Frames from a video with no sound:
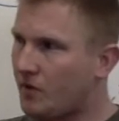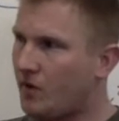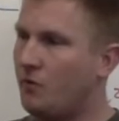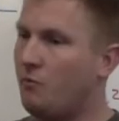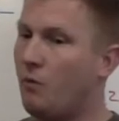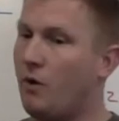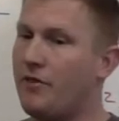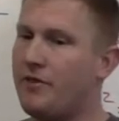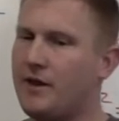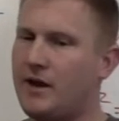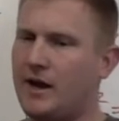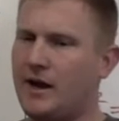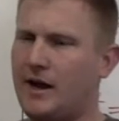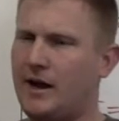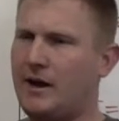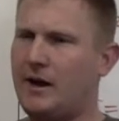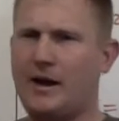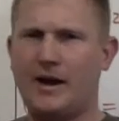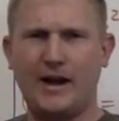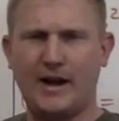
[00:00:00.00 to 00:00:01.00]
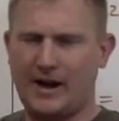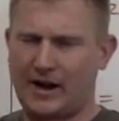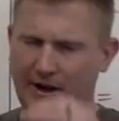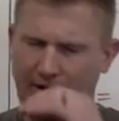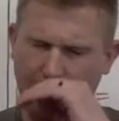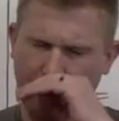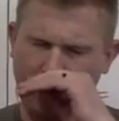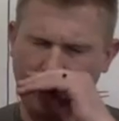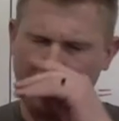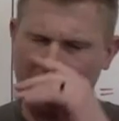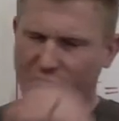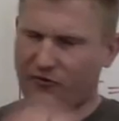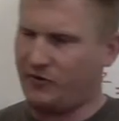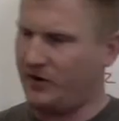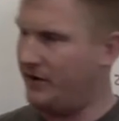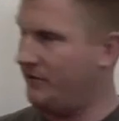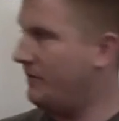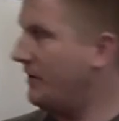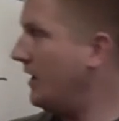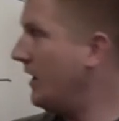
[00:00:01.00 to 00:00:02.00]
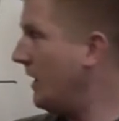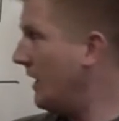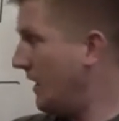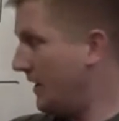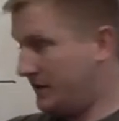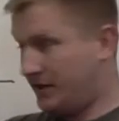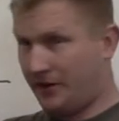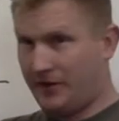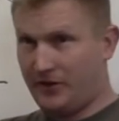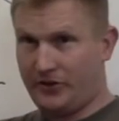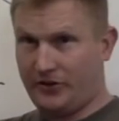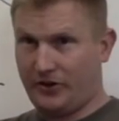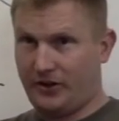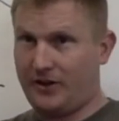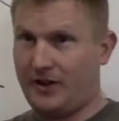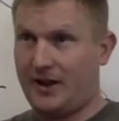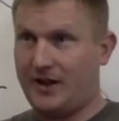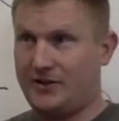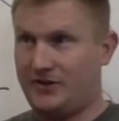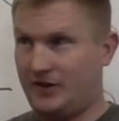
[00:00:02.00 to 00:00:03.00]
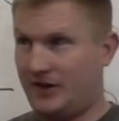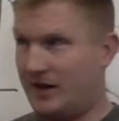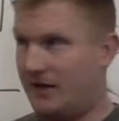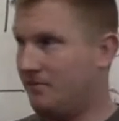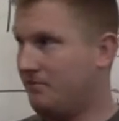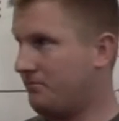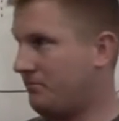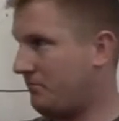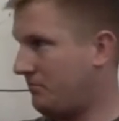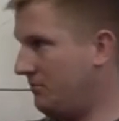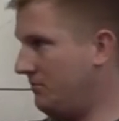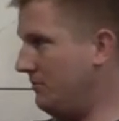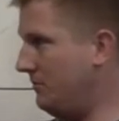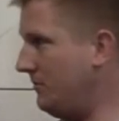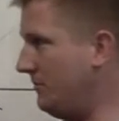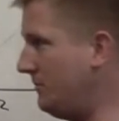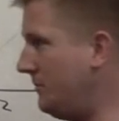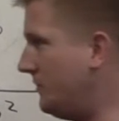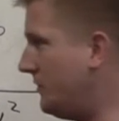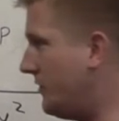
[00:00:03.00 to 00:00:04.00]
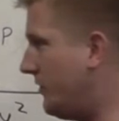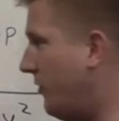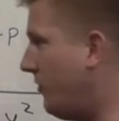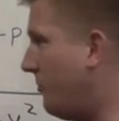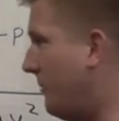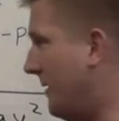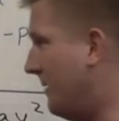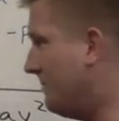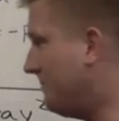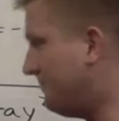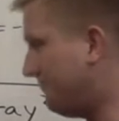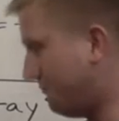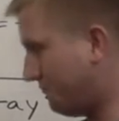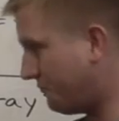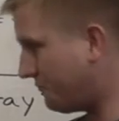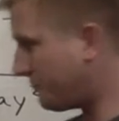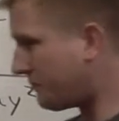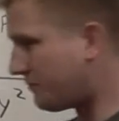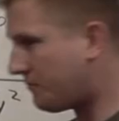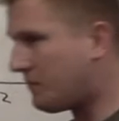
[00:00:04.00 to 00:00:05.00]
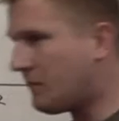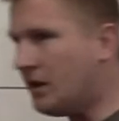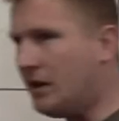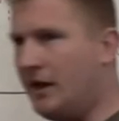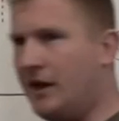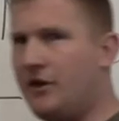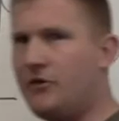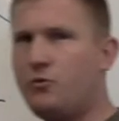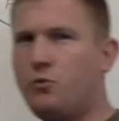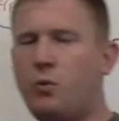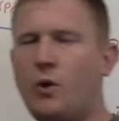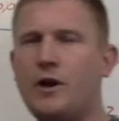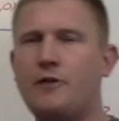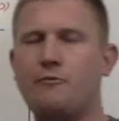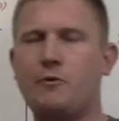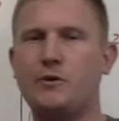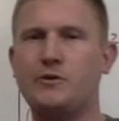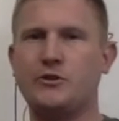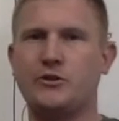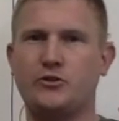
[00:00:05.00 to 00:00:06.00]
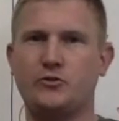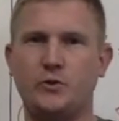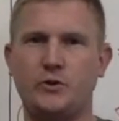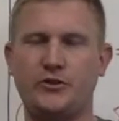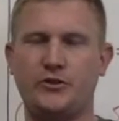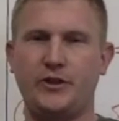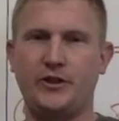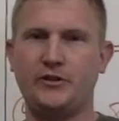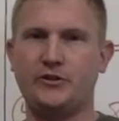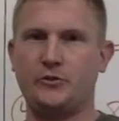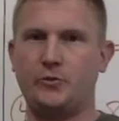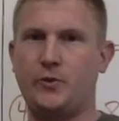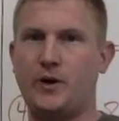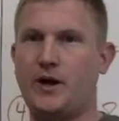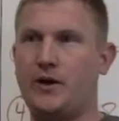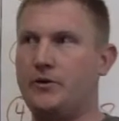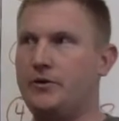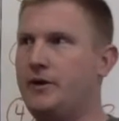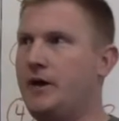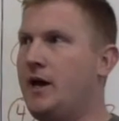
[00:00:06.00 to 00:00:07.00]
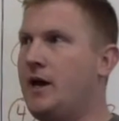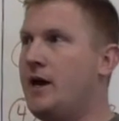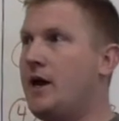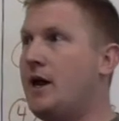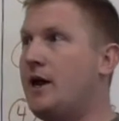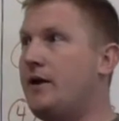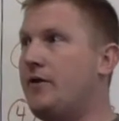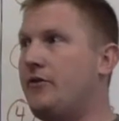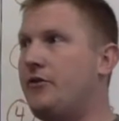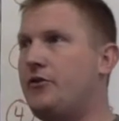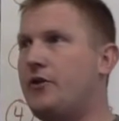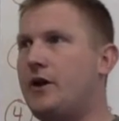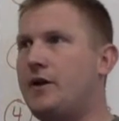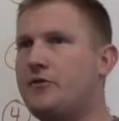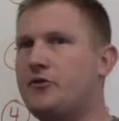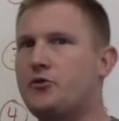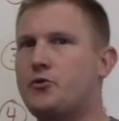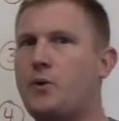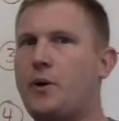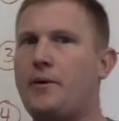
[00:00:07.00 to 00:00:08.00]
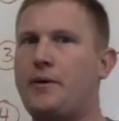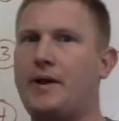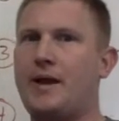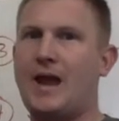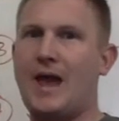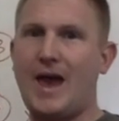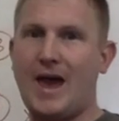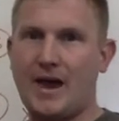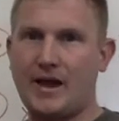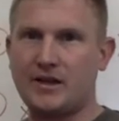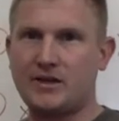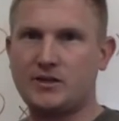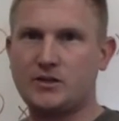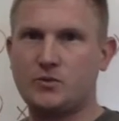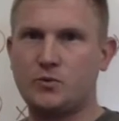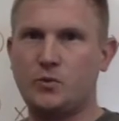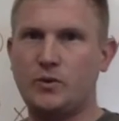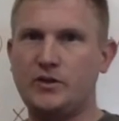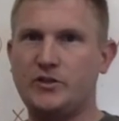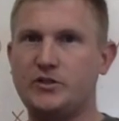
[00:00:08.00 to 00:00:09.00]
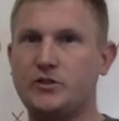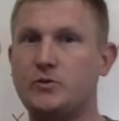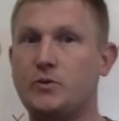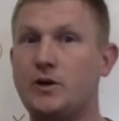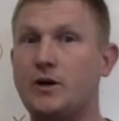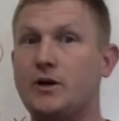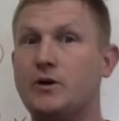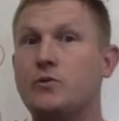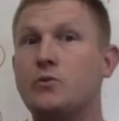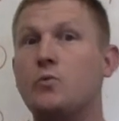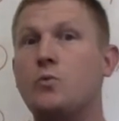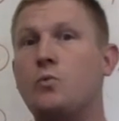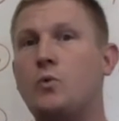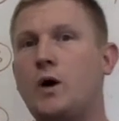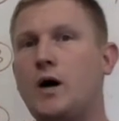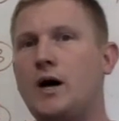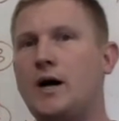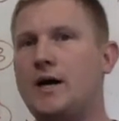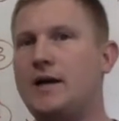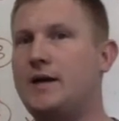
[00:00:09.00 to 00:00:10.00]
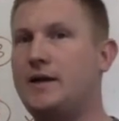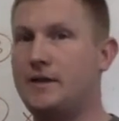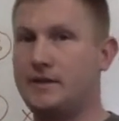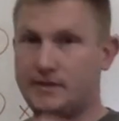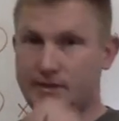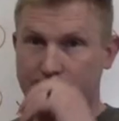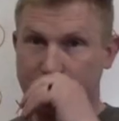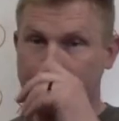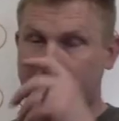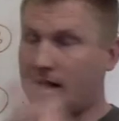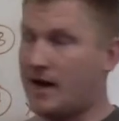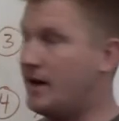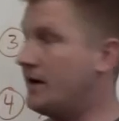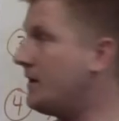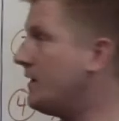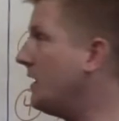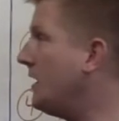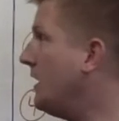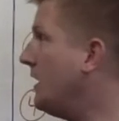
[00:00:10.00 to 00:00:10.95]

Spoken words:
One thing that I don't remember if we've done this in class yet, excuse me, is what if we were to switch things around, and instead of squaring x, we squared y instead.